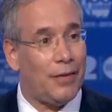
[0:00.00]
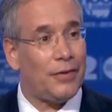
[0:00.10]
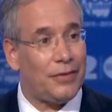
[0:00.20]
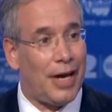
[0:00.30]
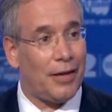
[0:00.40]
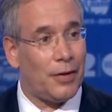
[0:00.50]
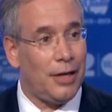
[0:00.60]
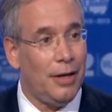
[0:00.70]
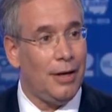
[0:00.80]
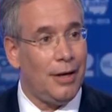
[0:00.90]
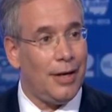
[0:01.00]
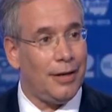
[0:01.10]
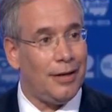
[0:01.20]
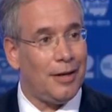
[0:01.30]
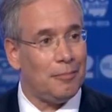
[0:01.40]
to have the salary,
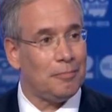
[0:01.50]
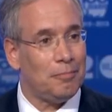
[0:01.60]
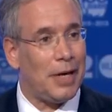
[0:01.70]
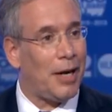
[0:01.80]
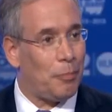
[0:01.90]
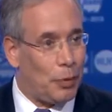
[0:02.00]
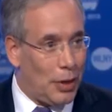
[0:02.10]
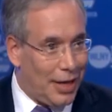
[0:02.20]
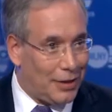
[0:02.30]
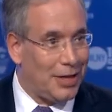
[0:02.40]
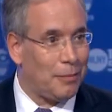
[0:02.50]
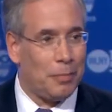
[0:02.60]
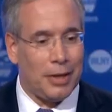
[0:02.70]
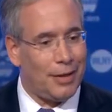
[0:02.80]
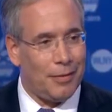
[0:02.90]
and but I applaud Eliot,
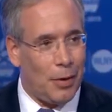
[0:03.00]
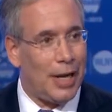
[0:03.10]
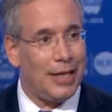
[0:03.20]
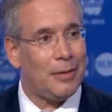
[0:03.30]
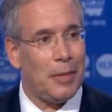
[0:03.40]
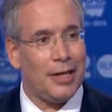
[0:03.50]
but no, I need the